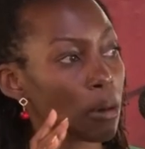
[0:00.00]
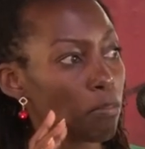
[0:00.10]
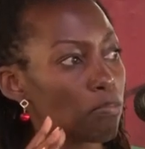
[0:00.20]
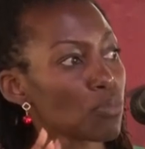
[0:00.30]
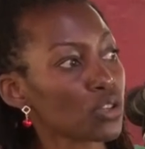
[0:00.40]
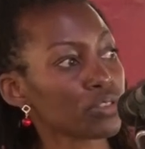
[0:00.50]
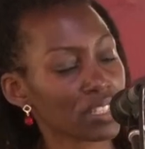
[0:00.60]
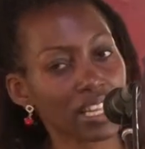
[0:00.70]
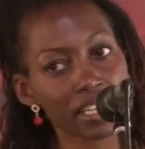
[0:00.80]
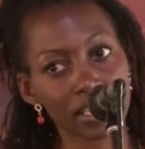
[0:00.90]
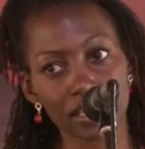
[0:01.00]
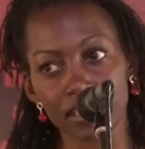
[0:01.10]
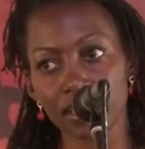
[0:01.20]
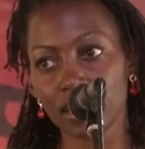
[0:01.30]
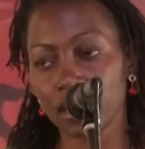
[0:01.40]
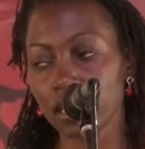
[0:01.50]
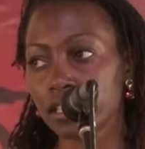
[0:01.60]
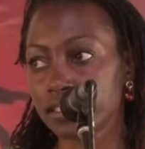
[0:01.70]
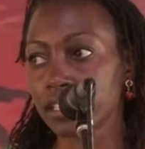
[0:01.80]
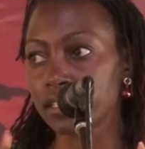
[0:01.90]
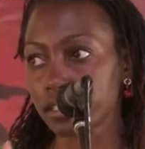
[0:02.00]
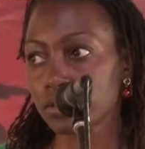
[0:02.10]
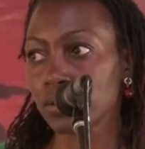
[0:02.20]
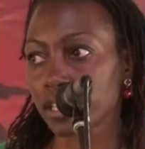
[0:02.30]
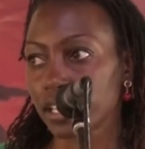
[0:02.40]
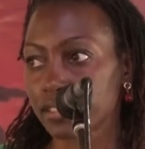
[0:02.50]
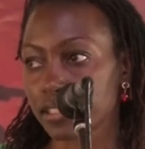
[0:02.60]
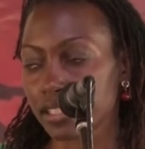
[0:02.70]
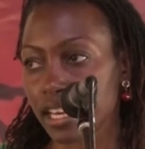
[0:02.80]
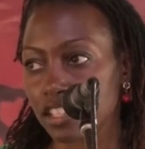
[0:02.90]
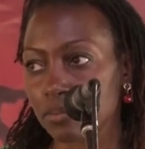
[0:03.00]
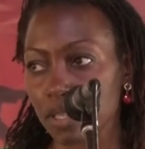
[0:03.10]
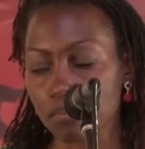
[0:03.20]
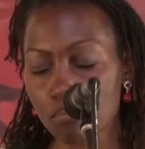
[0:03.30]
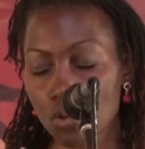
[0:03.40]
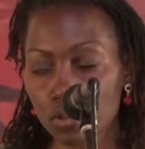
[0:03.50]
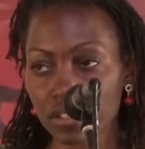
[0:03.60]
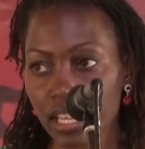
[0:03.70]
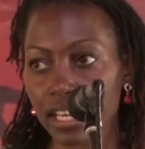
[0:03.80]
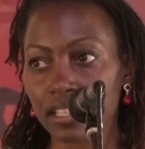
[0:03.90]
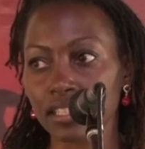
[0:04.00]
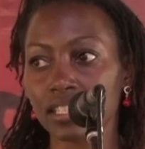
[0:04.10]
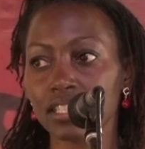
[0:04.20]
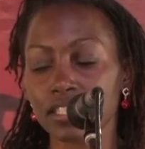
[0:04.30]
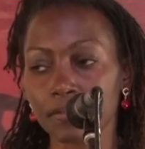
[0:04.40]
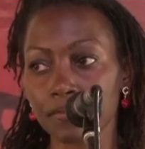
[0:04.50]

most likely it is a disorganized attachment. Most likely it's a